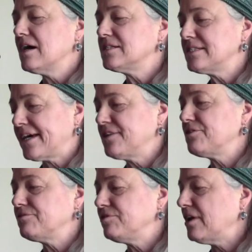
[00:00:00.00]
A
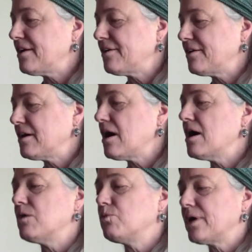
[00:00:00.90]
tender flutter,
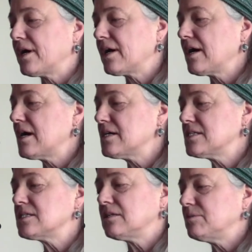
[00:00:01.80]
a wing,
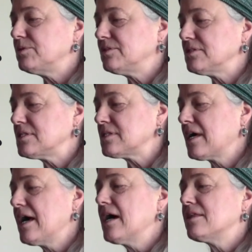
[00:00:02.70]
syllables.
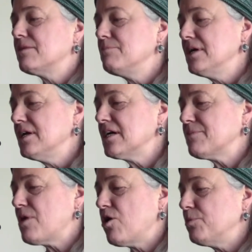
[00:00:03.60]
The
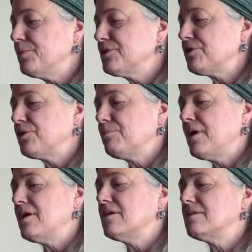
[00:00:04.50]
medium opened her
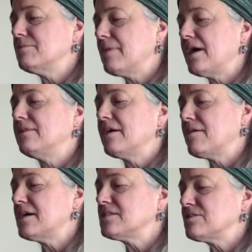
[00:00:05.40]
palm, and there
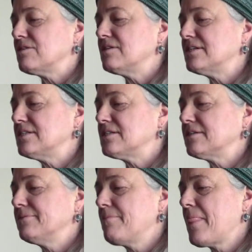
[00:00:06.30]
I saw it.
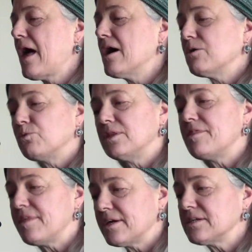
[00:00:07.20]
When
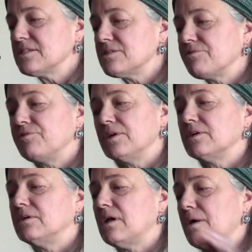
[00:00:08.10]
things
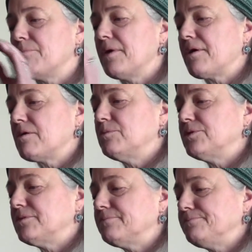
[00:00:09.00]
feel
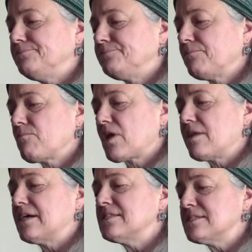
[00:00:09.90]
unbearable.
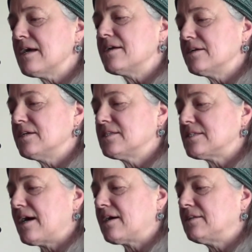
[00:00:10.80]
That's not it
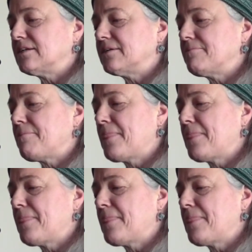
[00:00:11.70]
exactly.